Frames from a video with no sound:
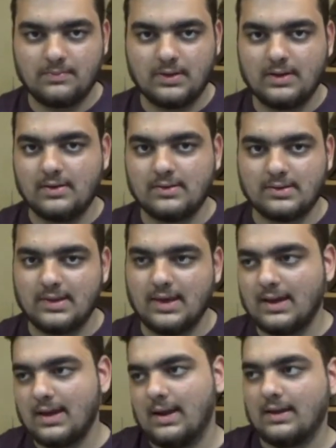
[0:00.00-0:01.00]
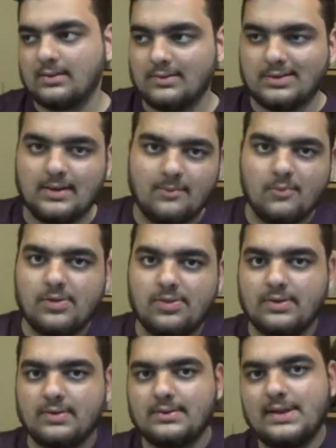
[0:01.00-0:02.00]
because they connected them with
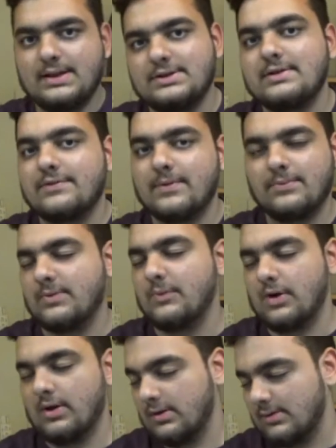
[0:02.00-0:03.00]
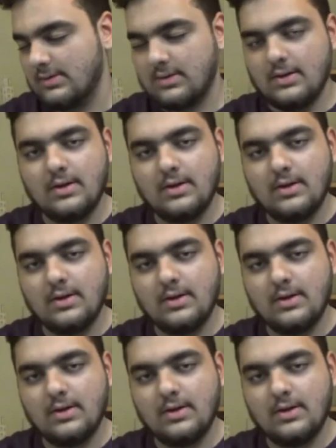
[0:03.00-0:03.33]
this legend from somewhere else.